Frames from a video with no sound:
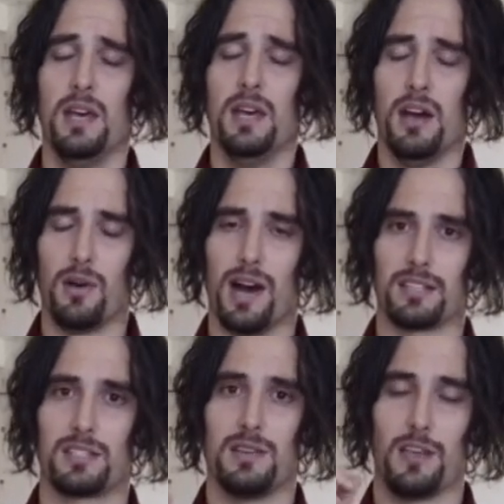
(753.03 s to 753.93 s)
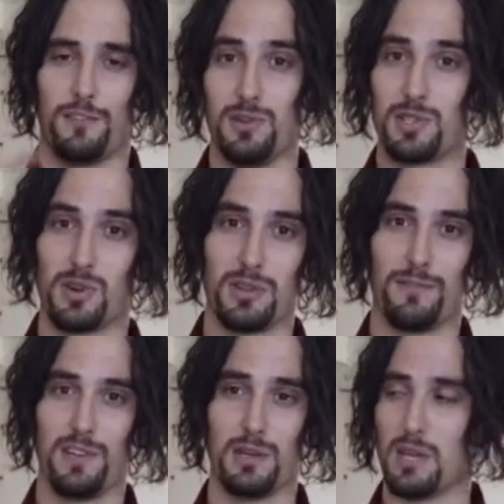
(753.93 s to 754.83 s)
All right, if you enjoyed the
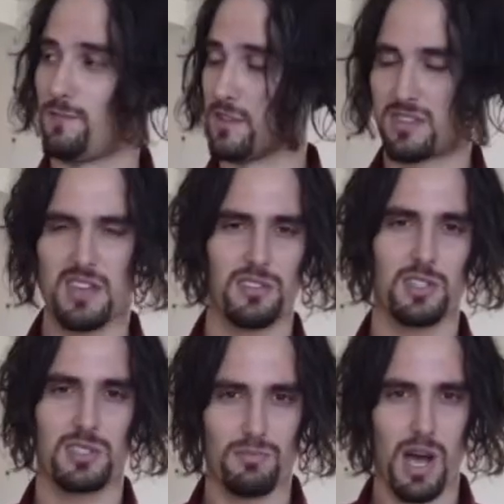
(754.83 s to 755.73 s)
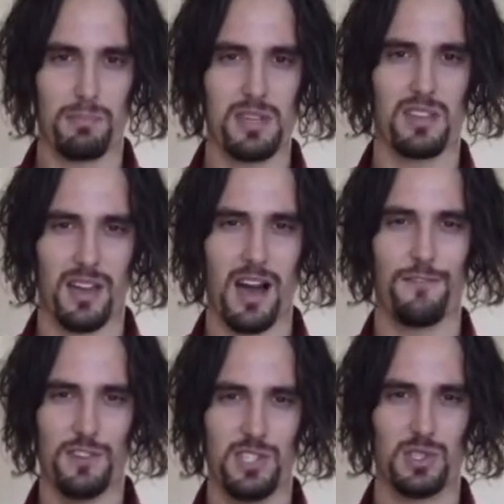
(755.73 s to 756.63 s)
video, if you think this might be the car
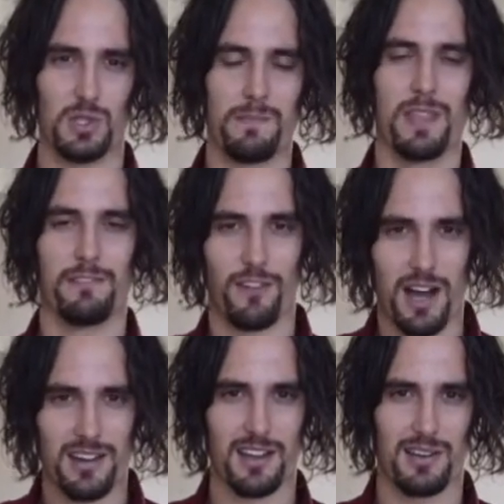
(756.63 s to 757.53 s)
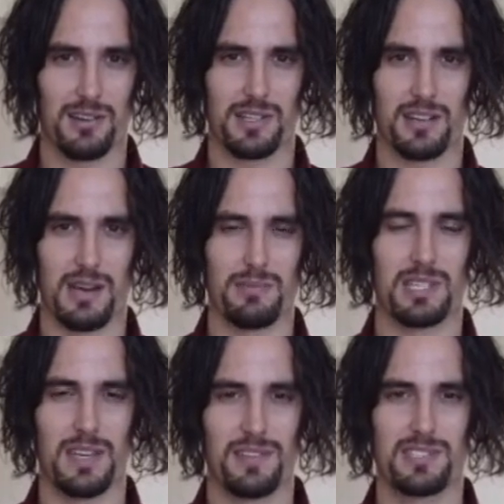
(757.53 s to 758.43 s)
for you, find our contact number,
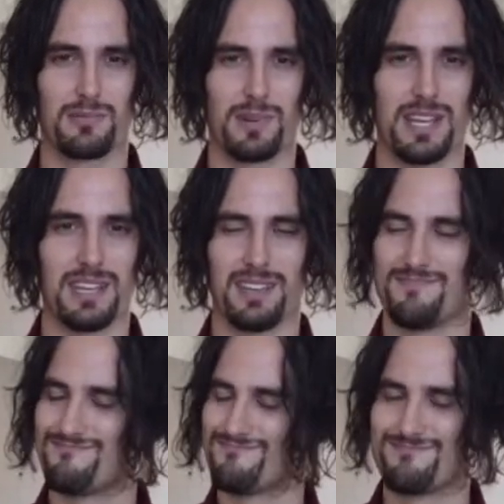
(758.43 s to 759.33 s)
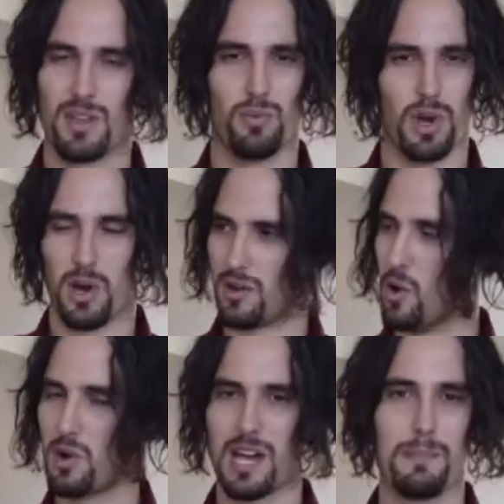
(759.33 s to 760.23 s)
give us a ring,
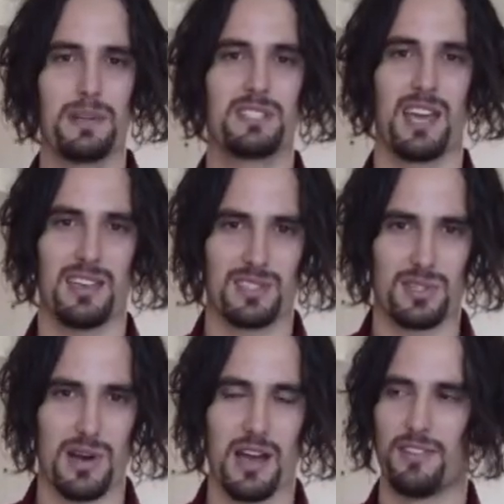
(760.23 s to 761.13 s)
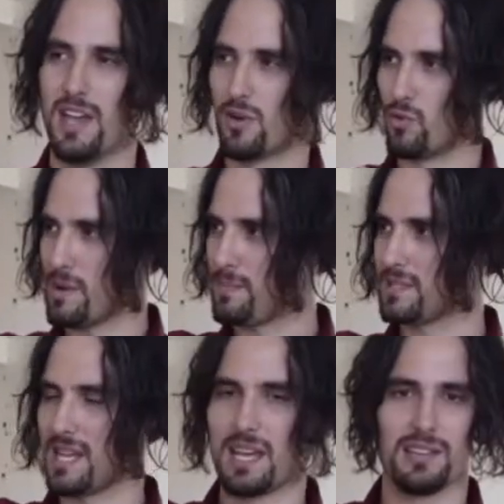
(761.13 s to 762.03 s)
hook up a test drive, rip it
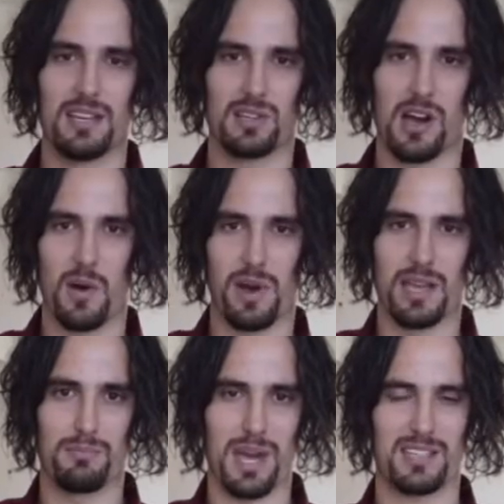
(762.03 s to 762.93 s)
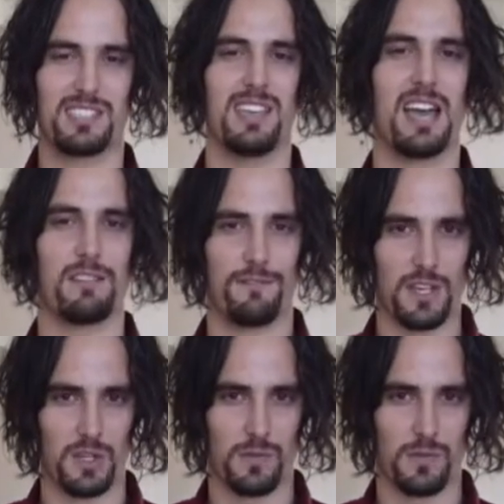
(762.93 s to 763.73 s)
down Leach Highway and back, see how you feel.